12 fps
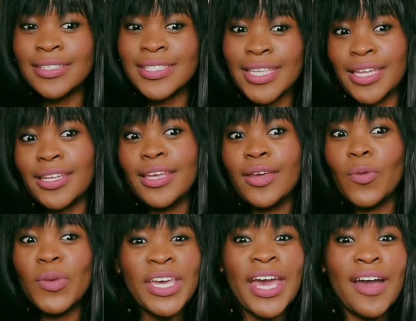said,
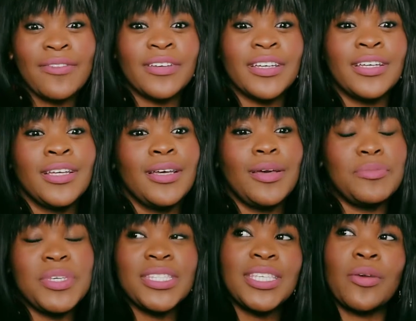we have a
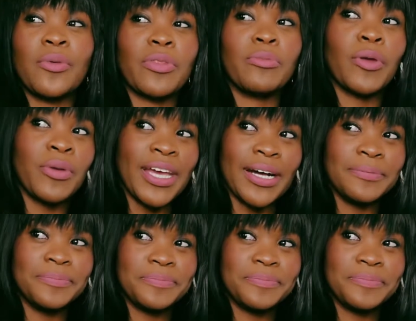meeting with Maria.